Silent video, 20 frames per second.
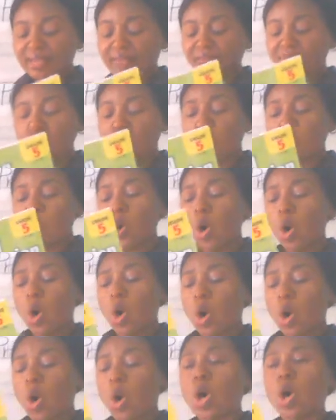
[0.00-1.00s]
the
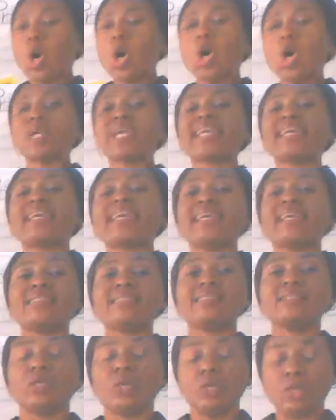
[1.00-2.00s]
whole
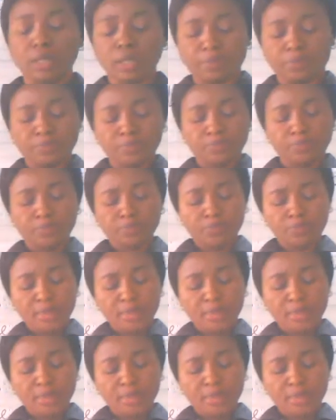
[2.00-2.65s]
kingdom